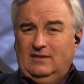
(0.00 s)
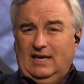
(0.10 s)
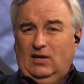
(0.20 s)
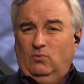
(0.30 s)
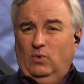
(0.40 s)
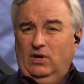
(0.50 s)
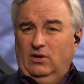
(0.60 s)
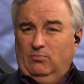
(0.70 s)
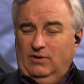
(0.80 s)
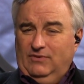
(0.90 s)
they get
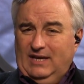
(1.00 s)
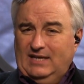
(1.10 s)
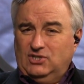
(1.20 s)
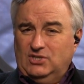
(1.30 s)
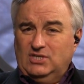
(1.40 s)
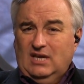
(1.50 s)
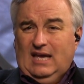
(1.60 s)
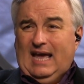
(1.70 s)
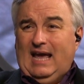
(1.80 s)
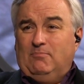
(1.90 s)
weird abbreviations,
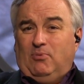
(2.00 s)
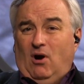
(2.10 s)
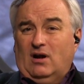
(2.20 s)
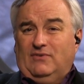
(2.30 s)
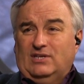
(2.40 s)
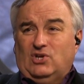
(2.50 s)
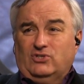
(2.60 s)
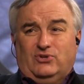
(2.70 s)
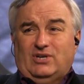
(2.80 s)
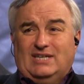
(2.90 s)
and part of it is
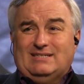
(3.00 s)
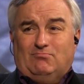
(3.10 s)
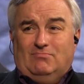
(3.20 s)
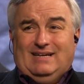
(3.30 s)
also because